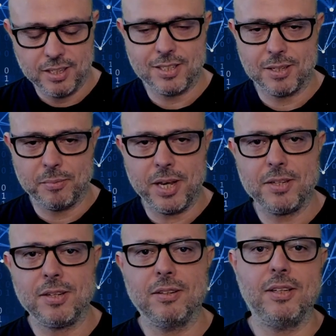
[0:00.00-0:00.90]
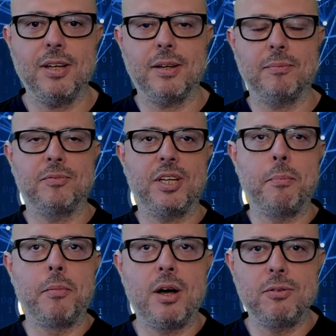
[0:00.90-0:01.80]
It's amazing the uh,
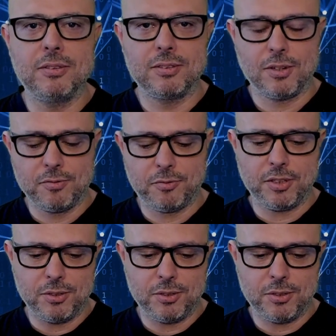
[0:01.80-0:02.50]
the amount of